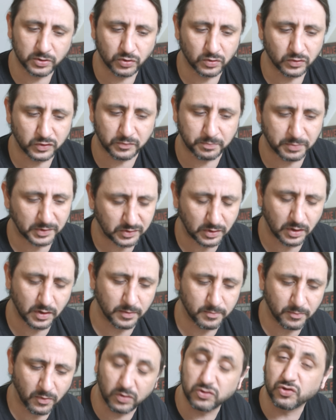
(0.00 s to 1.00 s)
your
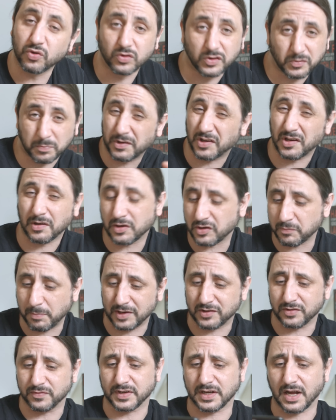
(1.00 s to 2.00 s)

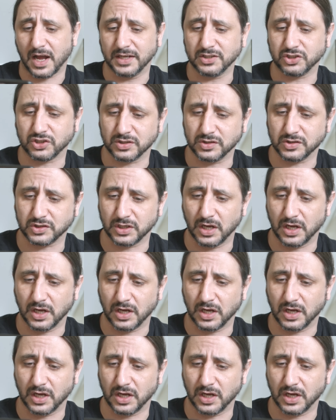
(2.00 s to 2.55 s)
specifications.